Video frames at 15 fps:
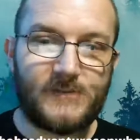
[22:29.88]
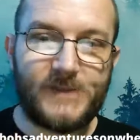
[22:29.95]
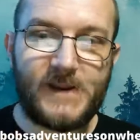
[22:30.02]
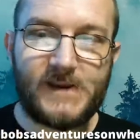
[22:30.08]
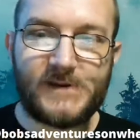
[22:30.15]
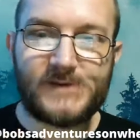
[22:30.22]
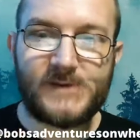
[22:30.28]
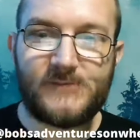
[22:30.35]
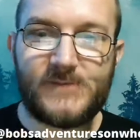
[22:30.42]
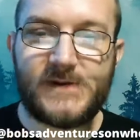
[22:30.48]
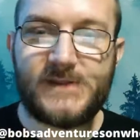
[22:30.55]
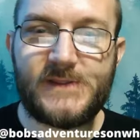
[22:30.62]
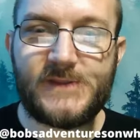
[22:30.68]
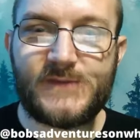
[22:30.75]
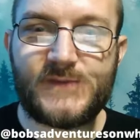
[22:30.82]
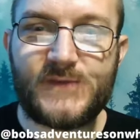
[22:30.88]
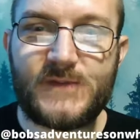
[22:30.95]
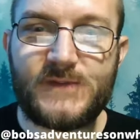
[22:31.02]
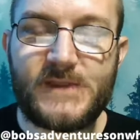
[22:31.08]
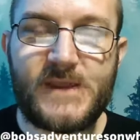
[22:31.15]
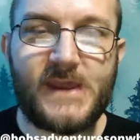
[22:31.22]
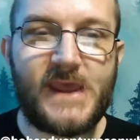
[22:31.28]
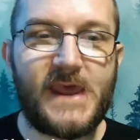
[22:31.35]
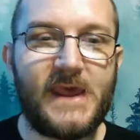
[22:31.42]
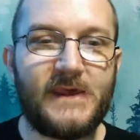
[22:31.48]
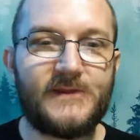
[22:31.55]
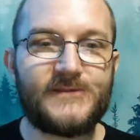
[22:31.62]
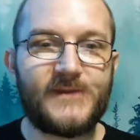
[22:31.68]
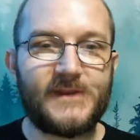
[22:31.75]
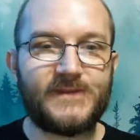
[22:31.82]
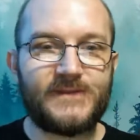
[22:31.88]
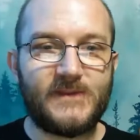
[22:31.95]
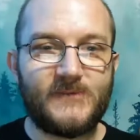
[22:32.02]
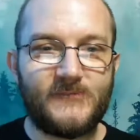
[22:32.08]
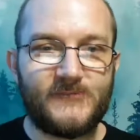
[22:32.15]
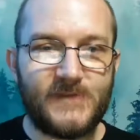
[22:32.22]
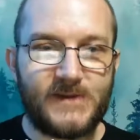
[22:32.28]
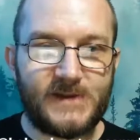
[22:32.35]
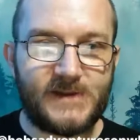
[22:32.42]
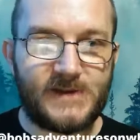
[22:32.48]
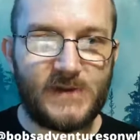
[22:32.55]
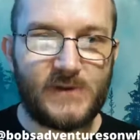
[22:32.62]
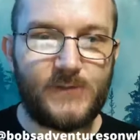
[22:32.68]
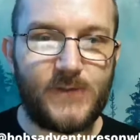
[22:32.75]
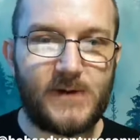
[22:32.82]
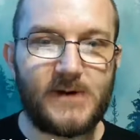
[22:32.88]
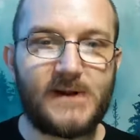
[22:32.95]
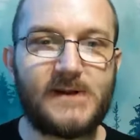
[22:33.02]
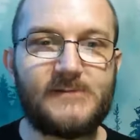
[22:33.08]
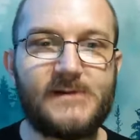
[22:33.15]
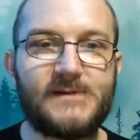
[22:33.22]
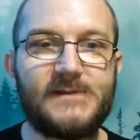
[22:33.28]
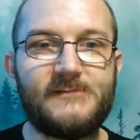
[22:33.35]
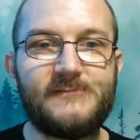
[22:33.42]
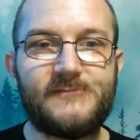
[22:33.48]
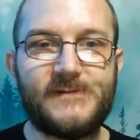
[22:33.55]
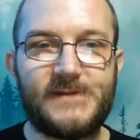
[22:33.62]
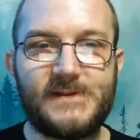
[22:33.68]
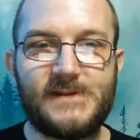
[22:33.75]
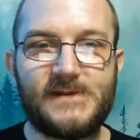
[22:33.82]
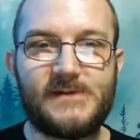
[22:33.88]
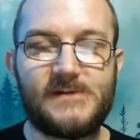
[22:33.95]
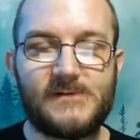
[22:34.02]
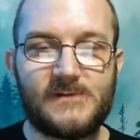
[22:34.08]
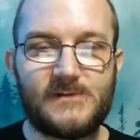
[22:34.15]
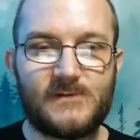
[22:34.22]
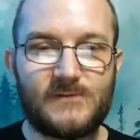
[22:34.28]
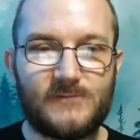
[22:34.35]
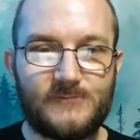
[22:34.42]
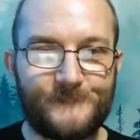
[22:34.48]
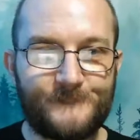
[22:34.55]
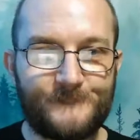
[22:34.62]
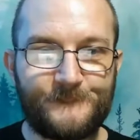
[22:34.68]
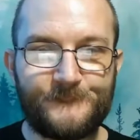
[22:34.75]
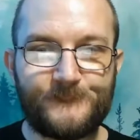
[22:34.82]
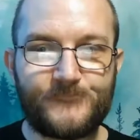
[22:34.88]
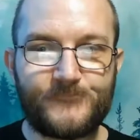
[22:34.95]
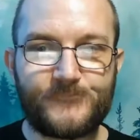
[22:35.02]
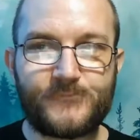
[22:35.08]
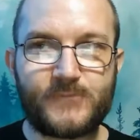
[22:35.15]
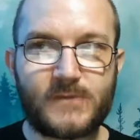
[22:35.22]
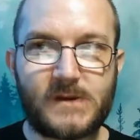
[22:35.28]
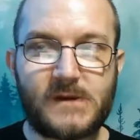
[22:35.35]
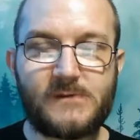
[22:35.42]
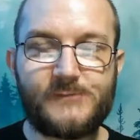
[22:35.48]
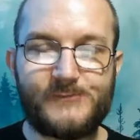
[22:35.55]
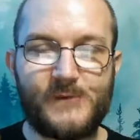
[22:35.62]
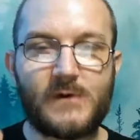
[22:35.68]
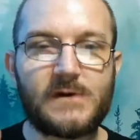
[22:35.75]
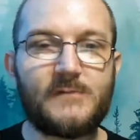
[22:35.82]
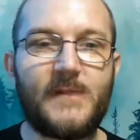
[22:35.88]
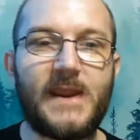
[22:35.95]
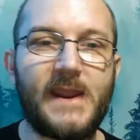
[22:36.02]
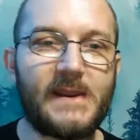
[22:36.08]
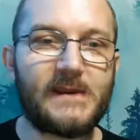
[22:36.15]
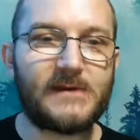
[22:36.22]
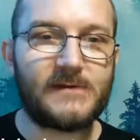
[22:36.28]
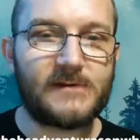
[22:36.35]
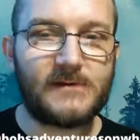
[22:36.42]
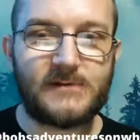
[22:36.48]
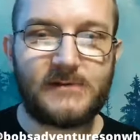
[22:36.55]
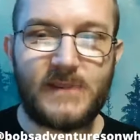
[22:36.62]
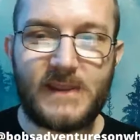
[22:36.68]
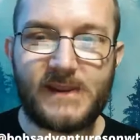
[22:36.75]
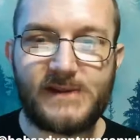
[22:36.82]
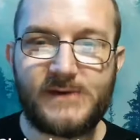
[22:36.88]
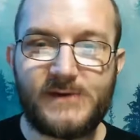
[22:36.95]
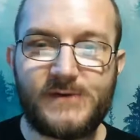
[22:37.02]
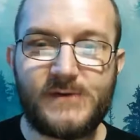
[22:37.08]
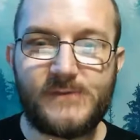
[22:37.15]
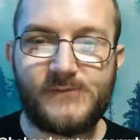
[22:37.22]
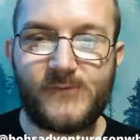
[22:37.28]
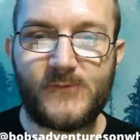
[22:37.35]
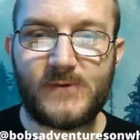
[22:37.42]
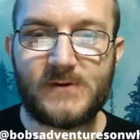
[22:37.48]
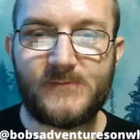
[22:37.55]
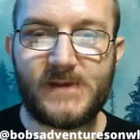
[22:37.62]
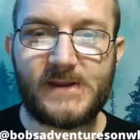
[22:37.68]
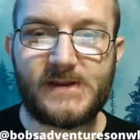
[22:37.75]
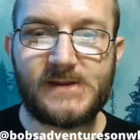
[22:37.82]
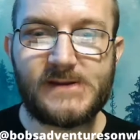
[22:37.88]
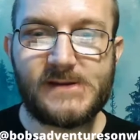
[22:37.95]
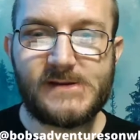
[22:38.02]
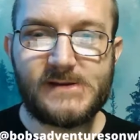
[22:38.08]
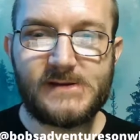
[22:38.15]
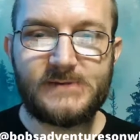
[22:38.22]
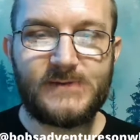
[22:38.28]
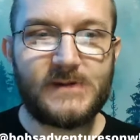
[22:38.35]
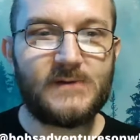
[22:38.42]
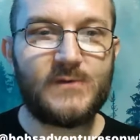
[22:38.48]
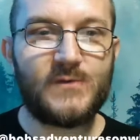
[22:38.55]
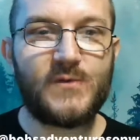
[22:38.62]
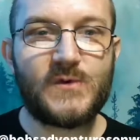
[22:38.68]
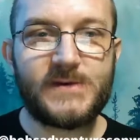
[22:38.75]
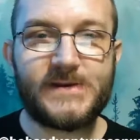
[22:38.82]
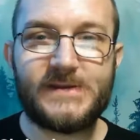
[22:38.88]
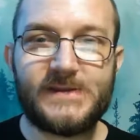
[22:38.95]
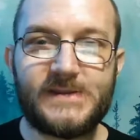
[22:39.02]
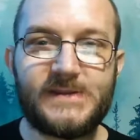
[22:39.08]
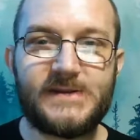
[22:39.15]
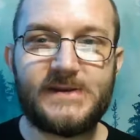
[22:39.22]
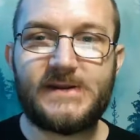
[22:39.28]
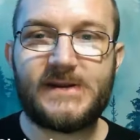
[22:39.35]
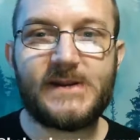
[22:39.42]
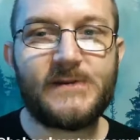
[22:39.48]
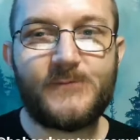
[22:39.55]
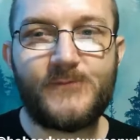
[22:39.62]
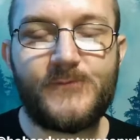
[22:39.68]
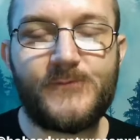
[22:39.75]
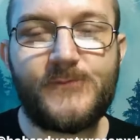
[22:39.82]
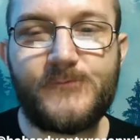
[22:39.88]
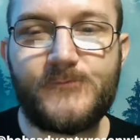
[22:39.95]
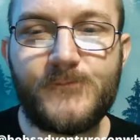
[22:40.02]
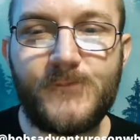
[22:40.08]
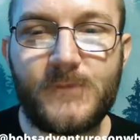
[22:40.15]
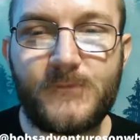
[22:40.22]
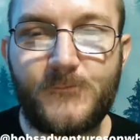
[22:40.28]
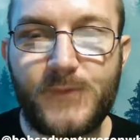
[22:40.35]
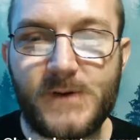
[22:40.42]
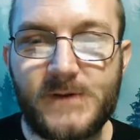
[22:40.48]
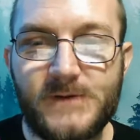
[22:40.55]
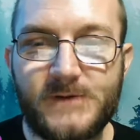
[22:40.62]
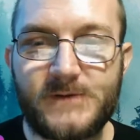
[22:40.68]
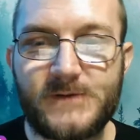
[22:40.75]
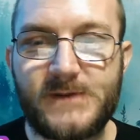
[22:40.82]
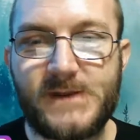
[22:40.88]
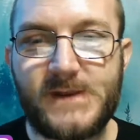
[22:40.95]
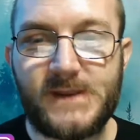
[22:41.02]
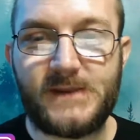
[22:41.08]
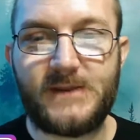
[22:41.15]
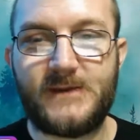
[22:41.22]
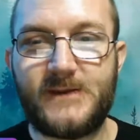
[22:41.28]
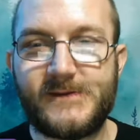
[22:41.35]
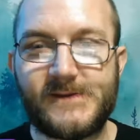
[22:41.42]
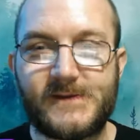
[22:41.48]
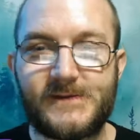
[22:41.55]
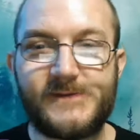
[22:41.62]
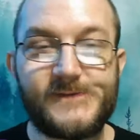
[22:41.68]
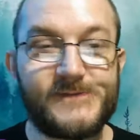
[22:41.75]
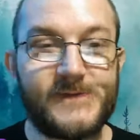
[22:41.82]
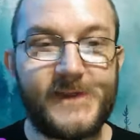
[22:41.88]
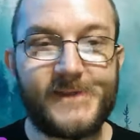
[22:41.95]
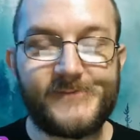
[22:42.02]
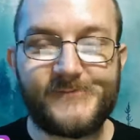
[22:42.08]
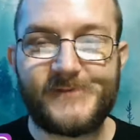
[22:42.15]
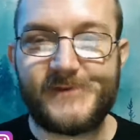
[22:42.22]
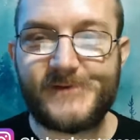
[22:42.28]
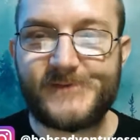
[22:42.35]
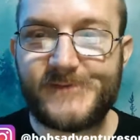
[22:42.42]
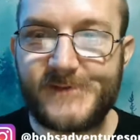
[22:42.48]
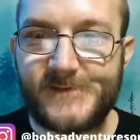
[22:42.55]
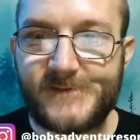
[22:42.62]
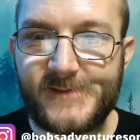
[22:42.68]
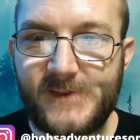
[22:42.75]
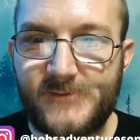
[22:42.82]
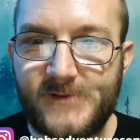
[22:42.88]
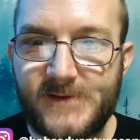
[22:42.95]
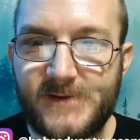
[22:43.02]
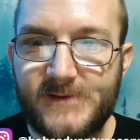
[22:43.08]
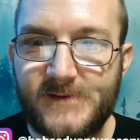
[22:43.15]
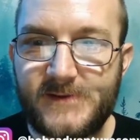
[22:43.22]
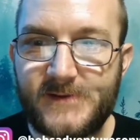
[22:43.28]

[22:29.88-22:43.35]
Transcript: there's somebody that has like the video part of it, the video format, like YouTube format. They're really good at putting a concise videos together that way.